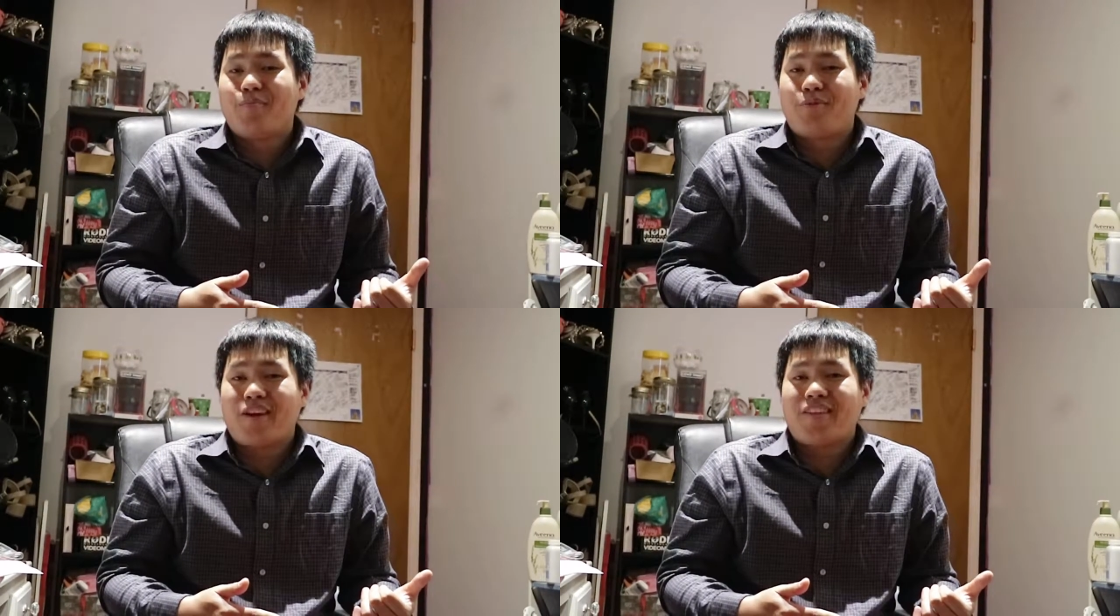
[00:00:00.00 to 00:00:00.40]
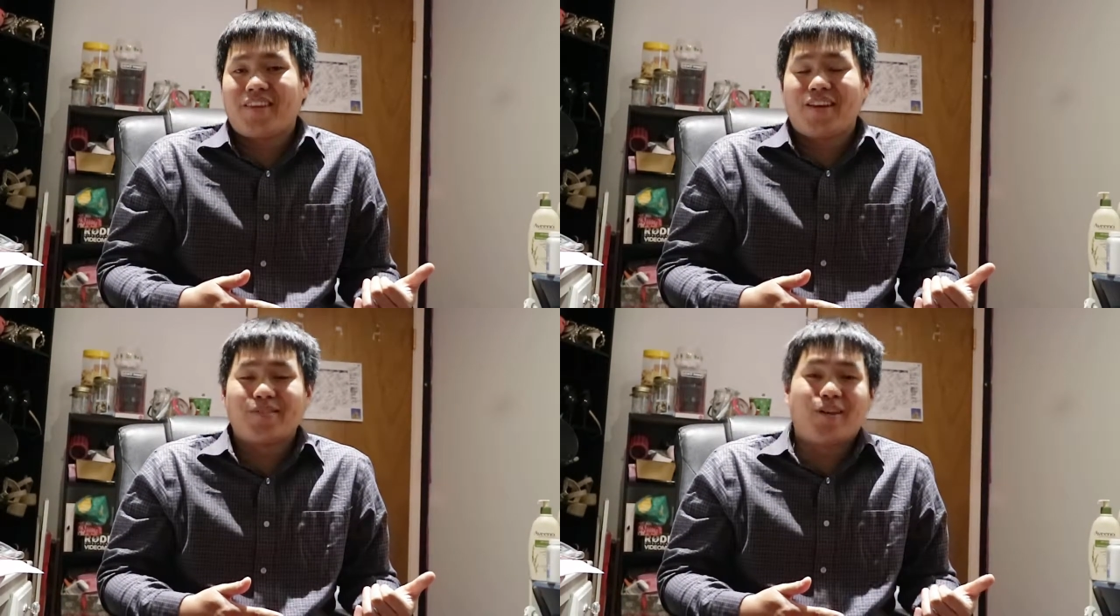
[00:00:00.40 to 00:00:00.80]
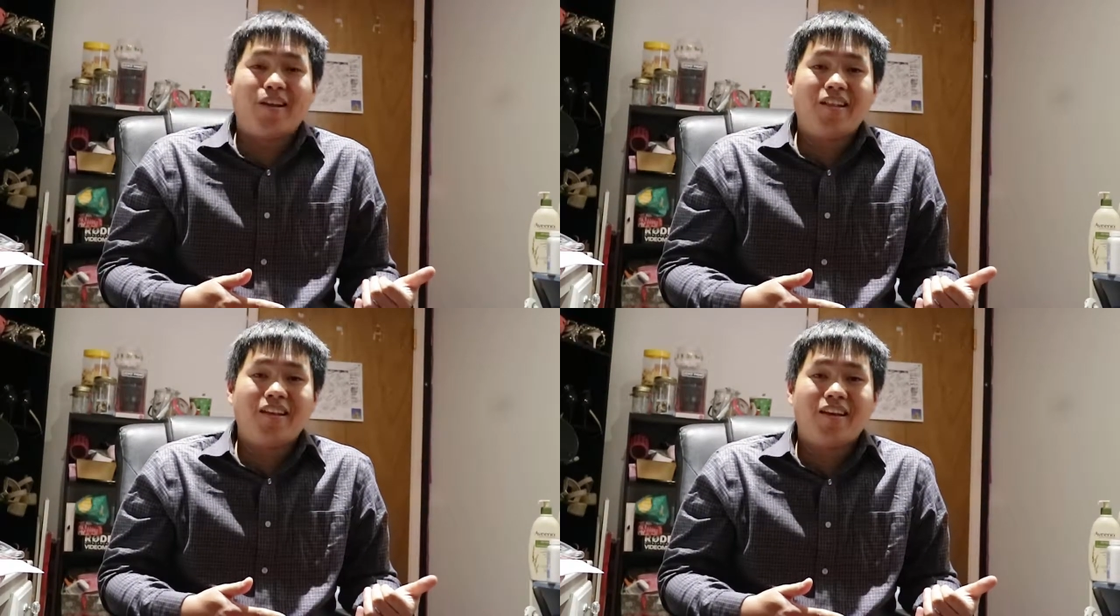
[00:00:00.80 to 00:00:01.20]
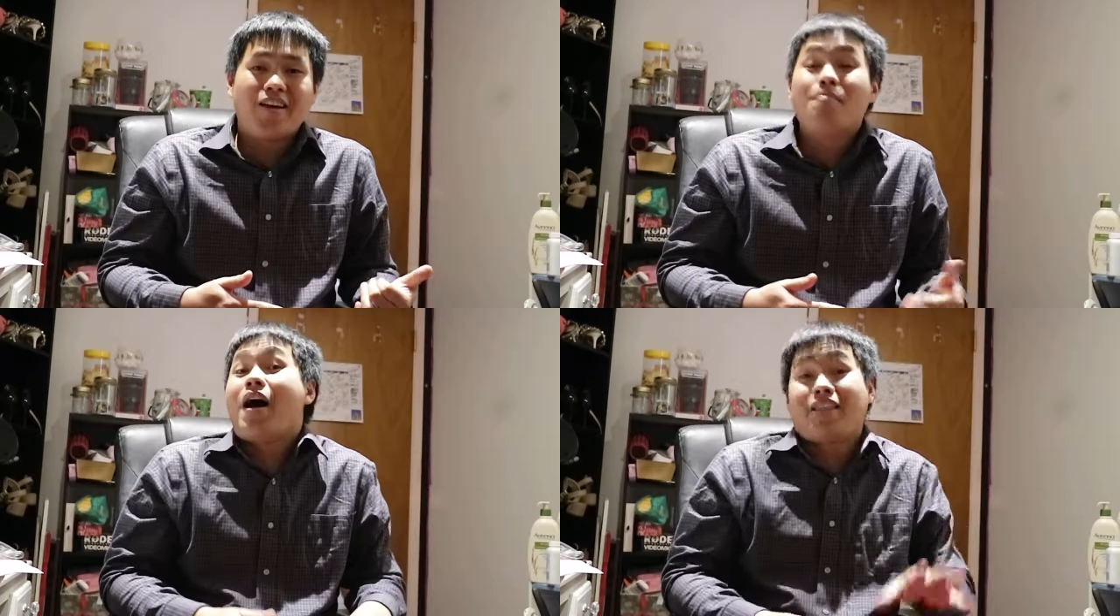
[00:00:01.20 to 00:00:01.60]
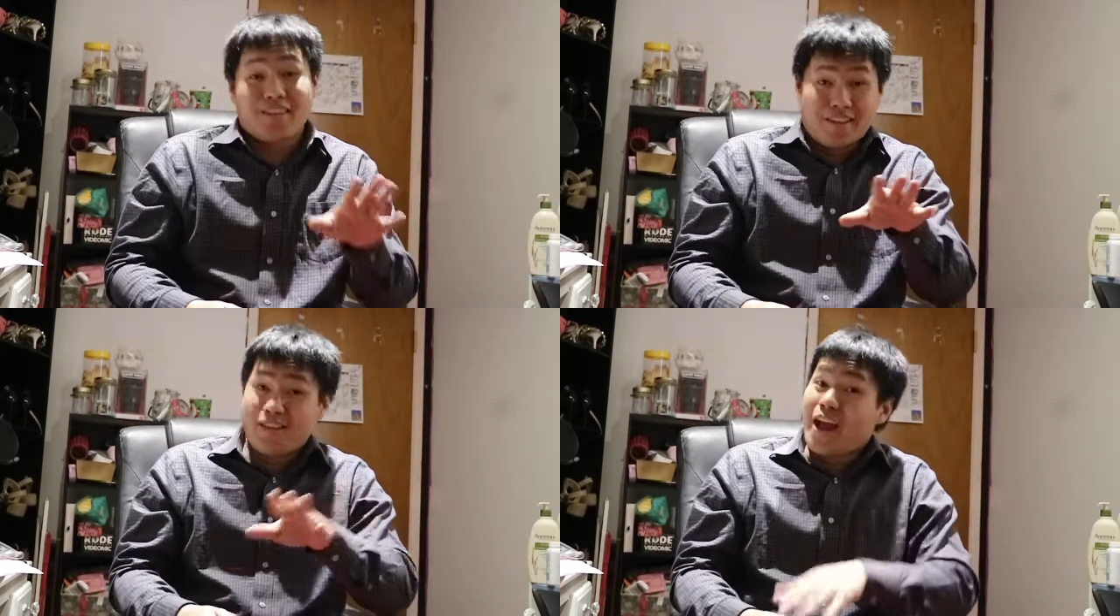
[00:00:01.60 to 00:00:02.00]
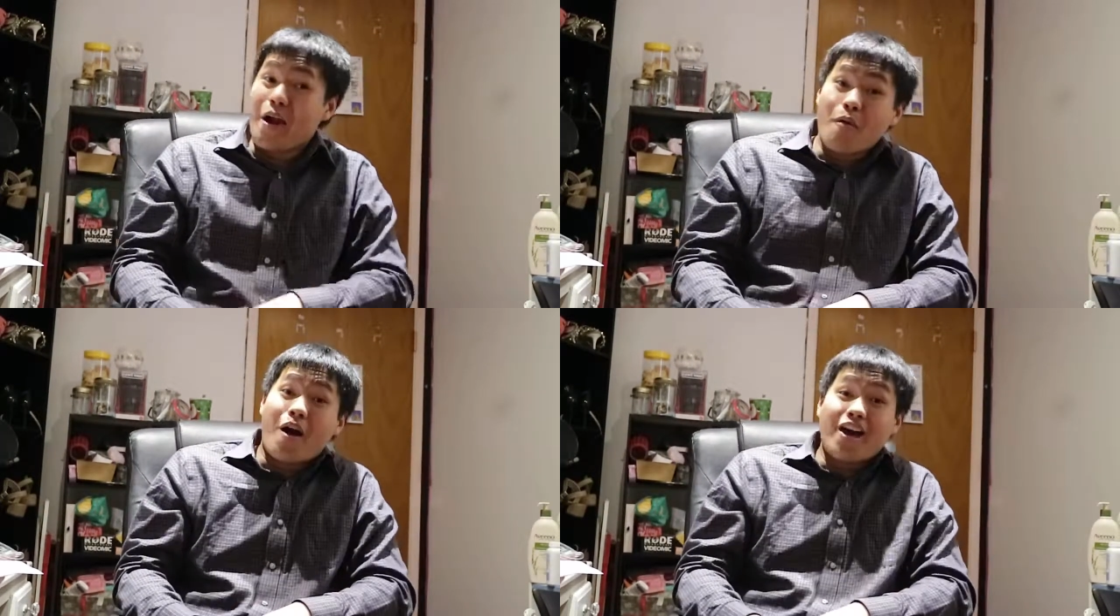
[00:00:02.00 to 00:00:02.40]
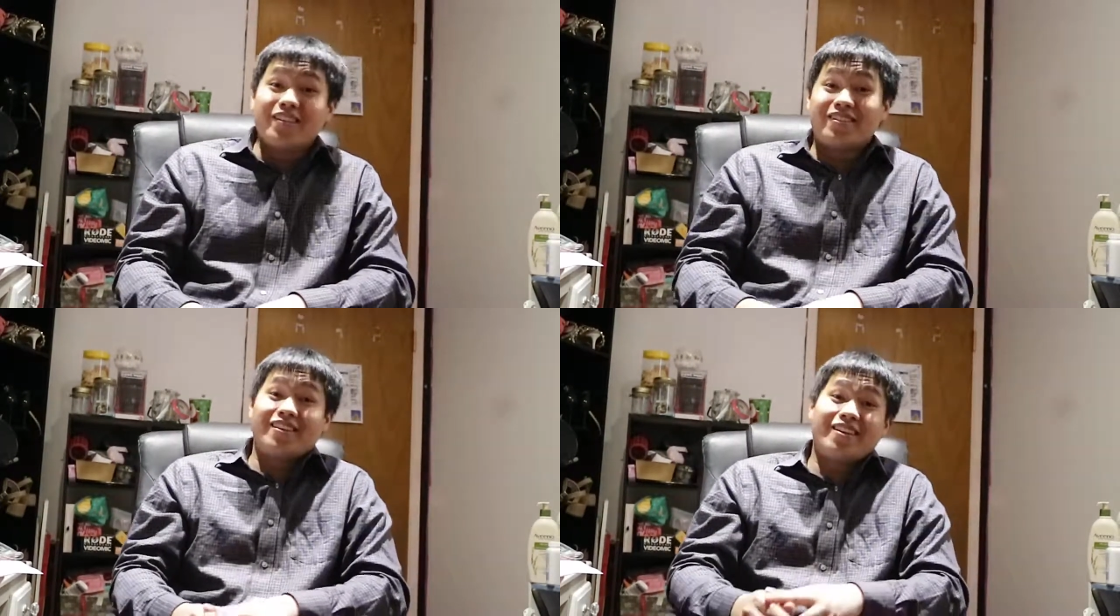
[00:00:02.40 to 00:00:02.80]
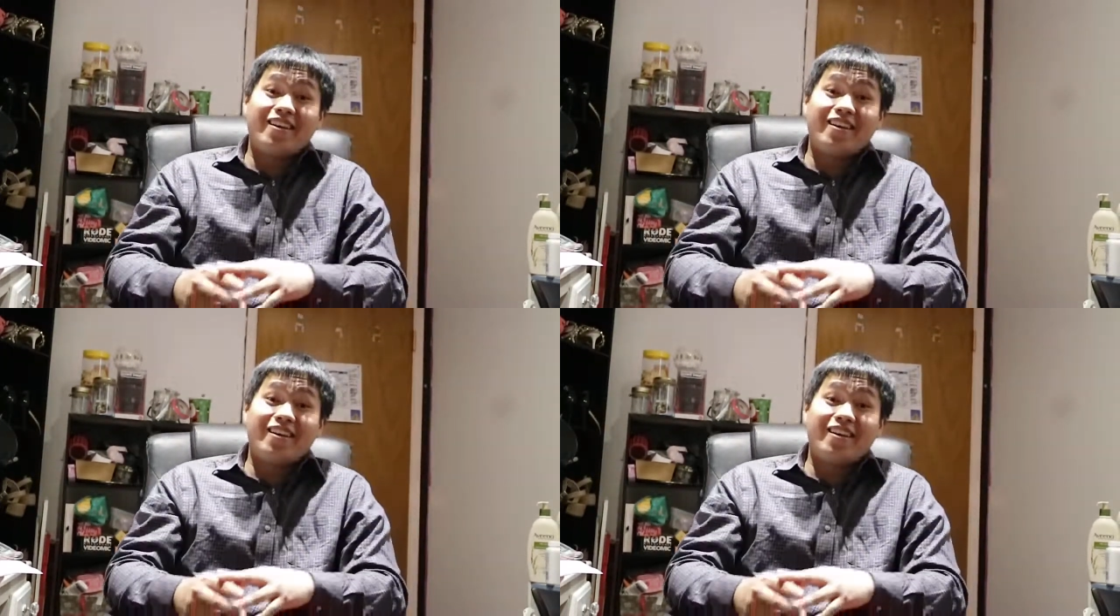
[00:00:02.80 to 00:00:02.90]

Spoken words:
breathing is all. But there I was,